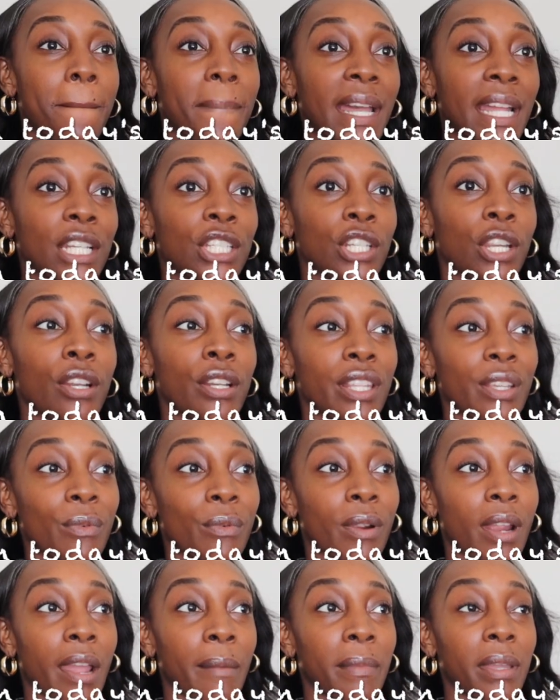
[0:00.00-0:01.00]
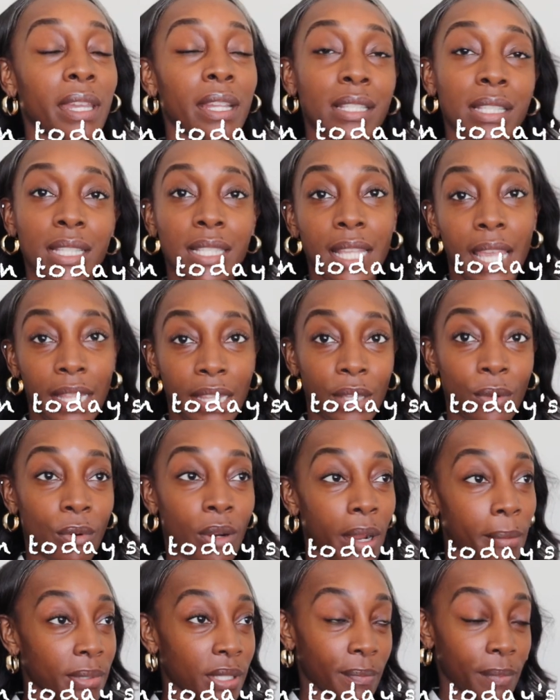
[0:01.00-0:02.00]
my journey where I'm at is exactly
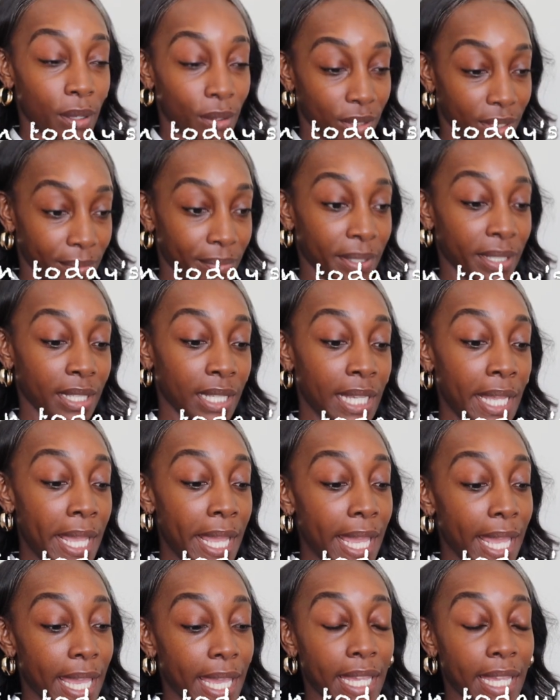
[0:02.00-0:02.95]
where I'm supposed to be,